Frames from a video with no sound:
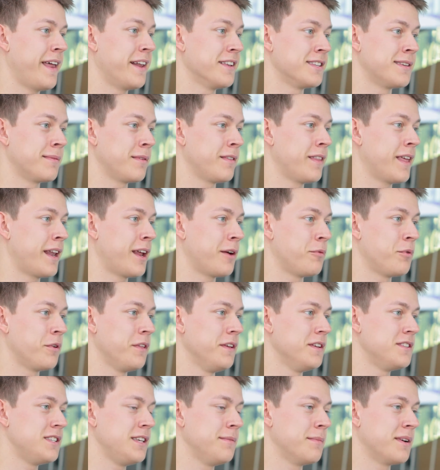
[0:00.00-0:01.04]
that is something that I
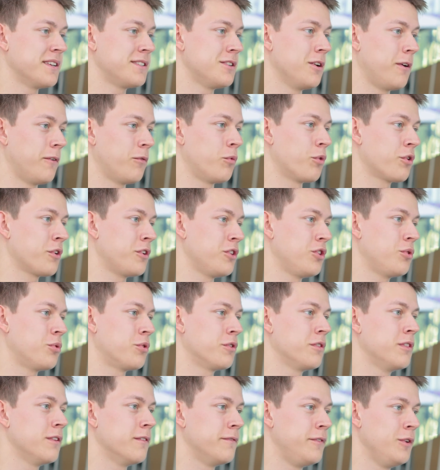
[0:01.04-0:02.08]
really see myself working
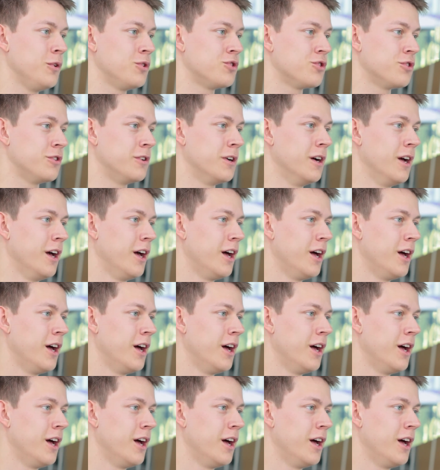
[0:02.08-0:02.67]
toward in the future